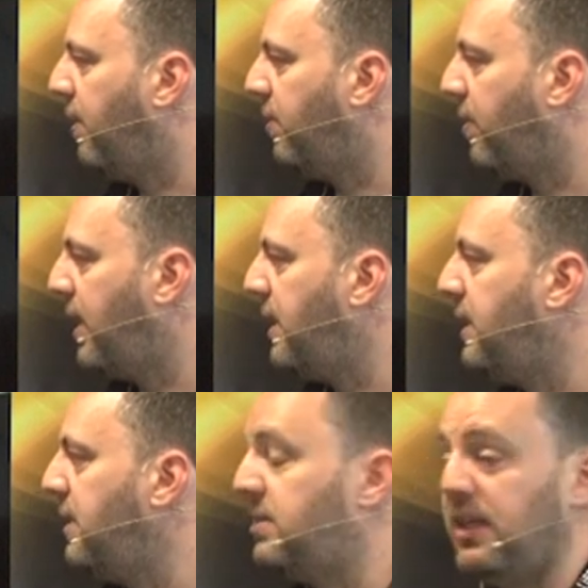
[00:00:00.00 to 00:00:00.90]

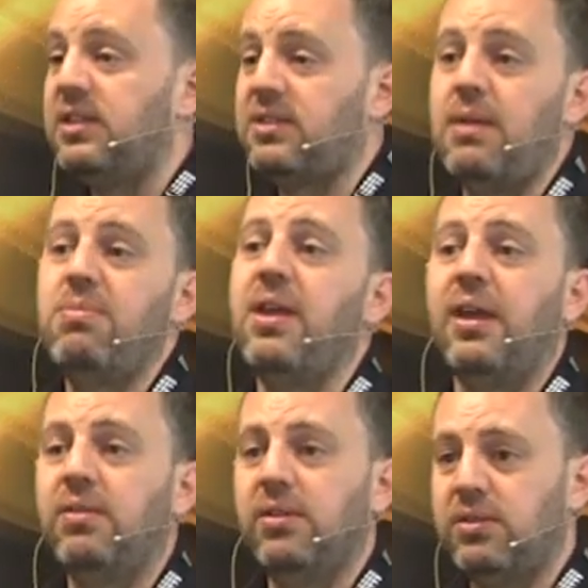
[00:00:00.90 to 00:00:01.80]
they did the same
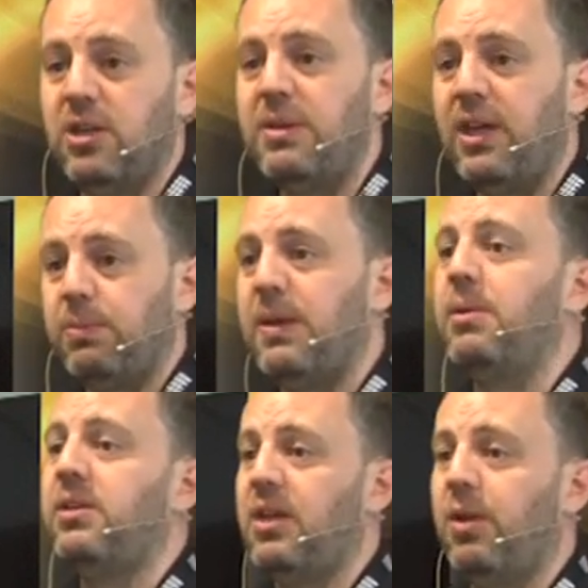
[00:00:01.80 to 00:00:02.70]
thing that so many other
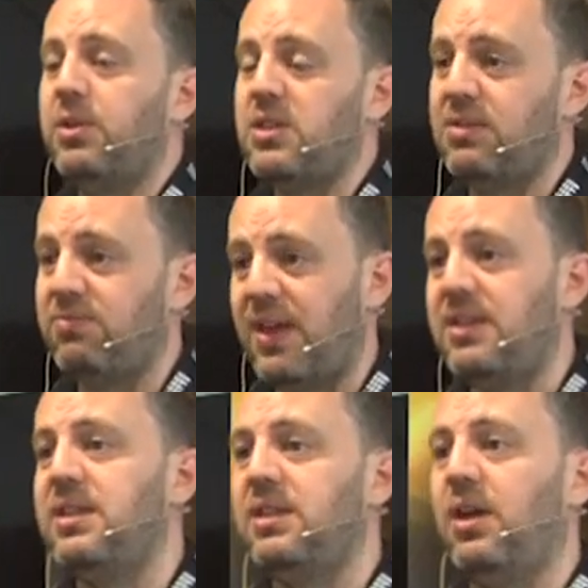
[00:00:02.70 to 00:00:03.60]
people had done, which is
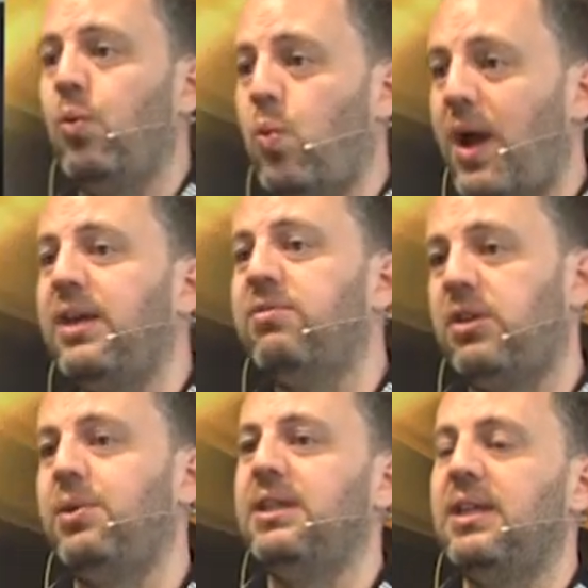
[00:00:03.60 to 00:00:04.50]
invented a way of
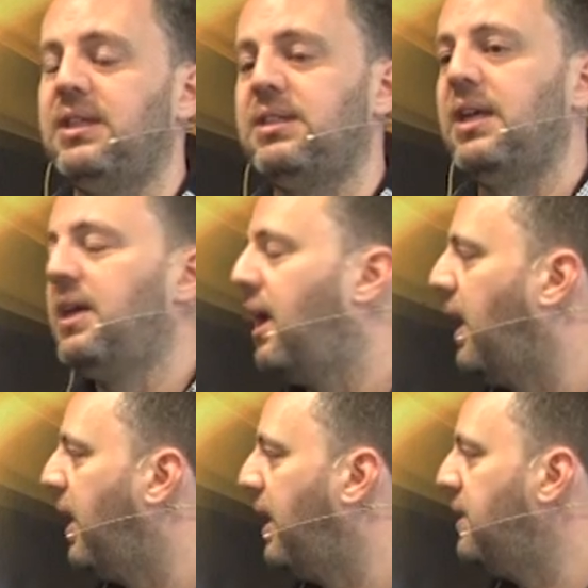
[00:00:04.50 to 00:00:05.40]
doing this
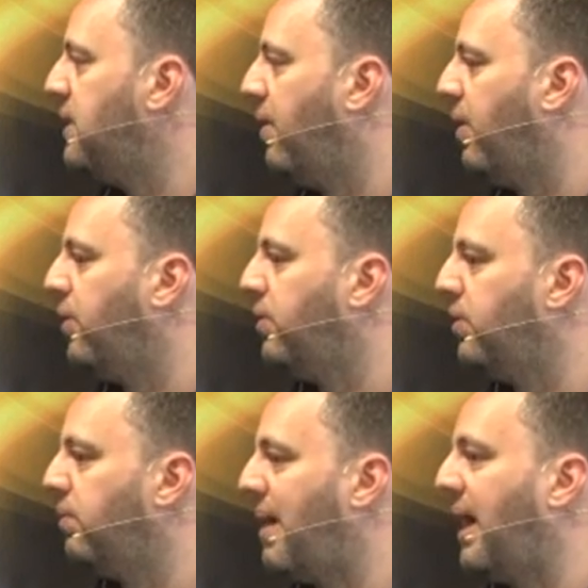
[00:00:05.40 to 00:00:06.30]
in their
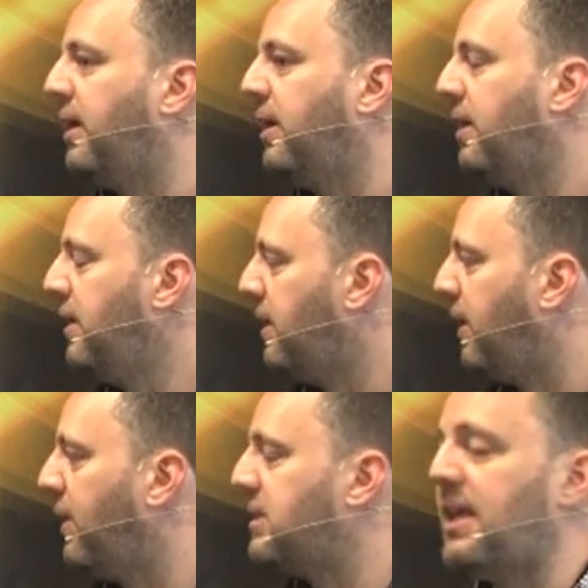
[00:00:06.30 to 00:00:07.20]
own manner,
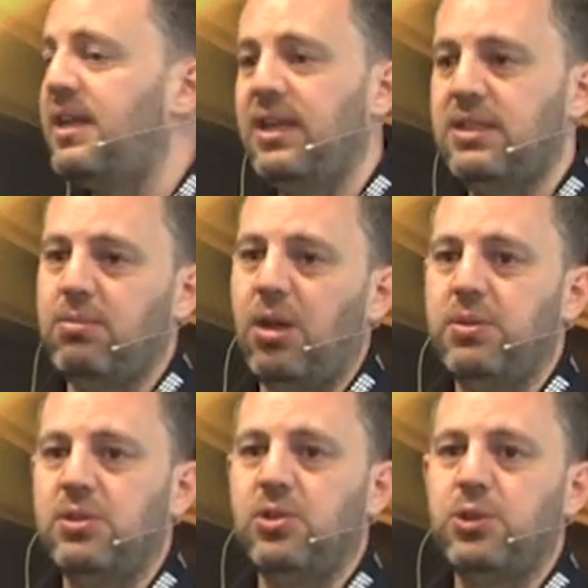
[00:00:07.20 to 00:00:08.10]
extending some
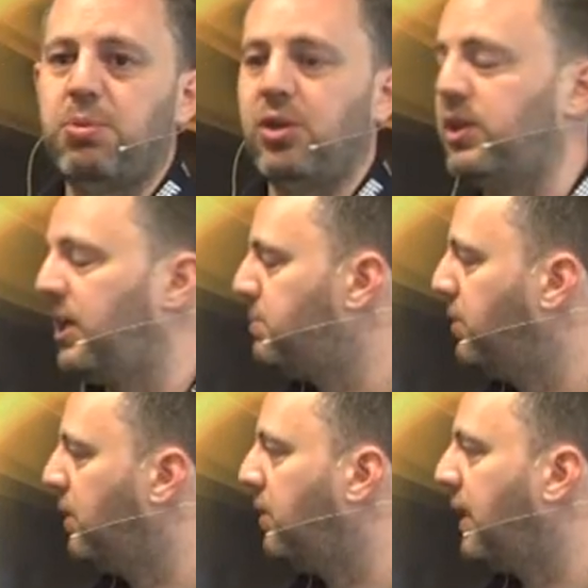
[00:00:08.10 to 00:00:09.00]
open source projects,
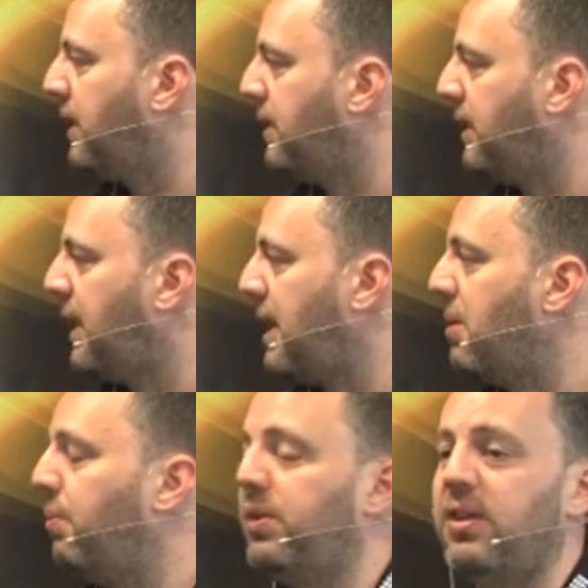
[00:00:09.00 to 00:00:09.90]
but they came
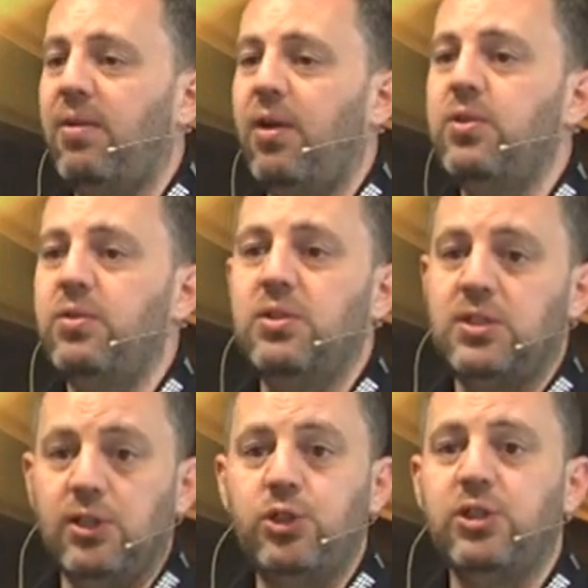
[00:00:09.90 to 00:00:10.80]
up with their own
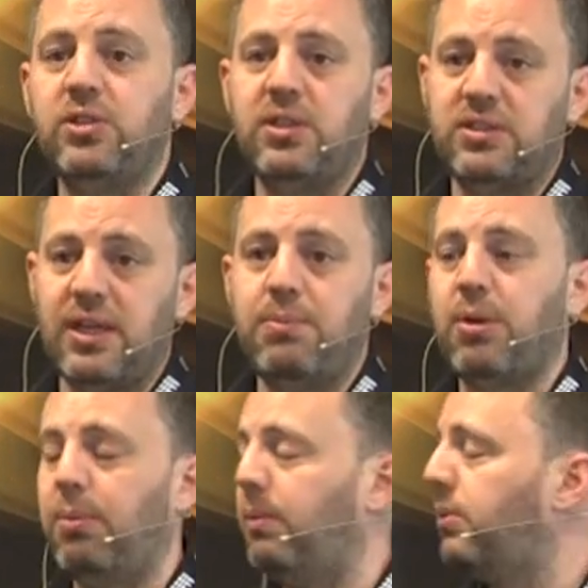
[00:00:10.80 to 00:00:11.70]
solution to the same
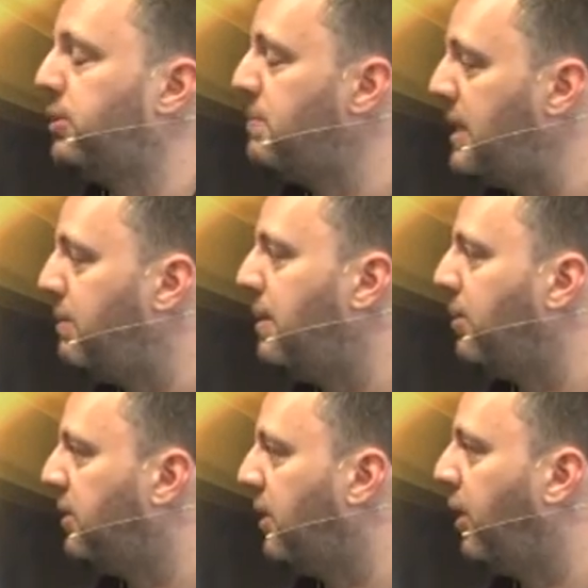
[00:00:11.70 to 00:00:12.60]
problem, which many people
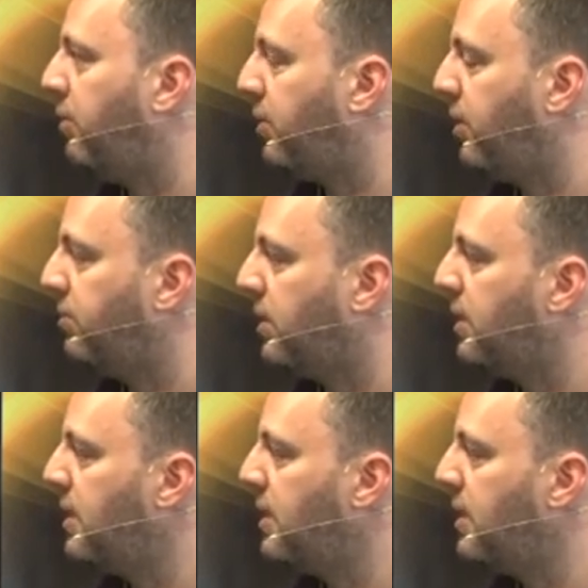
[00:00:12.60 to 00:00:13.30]
had done over and over.